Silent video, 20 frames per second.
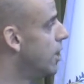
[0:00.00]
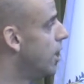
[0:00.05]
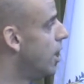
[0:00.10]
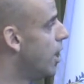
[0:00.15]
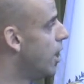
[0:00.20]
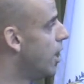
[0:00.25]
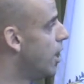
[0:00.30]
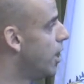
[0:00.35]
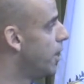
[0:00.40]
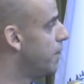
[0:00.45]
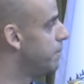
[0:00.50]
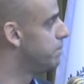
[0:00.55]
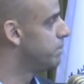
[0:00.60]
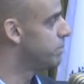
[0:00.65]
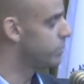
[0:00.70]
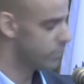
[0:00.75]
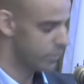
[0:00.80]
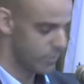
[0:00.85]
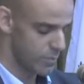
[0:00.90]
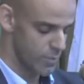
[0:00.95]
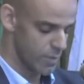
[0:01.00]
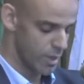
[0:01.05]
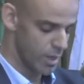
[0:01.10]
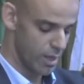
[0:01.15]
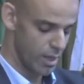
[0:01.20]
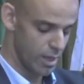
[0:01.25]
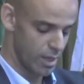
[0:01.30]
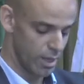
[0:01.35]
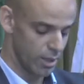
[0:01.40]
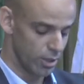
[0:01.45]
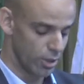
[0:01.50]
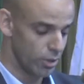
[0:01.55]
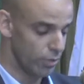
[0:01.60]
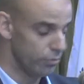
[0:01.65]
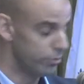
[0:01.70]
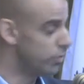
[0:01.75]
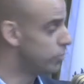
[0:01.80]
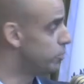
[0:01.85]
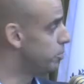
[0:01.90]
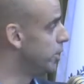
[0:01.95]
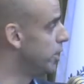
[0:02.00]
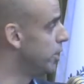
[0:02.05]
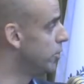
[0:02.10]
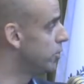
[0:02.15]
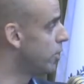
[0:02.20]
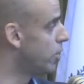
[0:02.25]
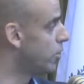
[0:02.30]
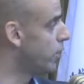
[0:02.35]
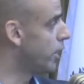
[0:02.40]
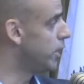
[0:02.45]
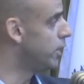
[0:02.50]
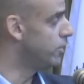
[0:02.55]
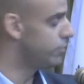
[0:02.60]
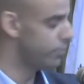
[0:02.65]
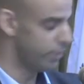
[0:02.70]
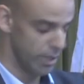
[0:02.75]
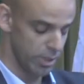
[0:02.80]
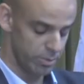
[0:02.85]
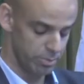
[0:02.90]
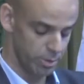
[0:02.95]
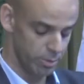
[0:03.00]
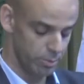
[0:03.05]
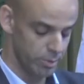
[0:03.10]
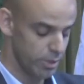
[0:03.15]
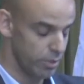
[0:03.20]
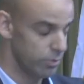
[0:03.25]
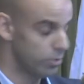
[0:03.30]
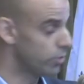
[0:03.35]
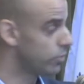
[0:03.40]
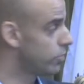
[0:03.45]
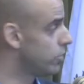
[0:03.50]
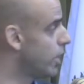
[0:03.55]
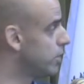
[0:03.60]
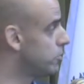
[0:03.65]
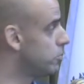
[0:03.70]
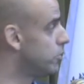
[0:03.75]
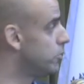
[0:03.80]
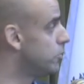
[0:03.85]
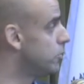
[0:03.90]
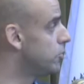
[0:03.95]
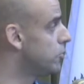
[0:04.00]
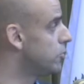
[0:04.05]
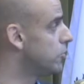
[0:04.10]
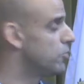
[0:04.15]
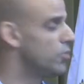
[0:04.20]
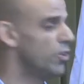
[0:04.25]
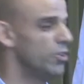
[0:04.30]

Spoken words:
a lot of displays are already available with these oxide transistors,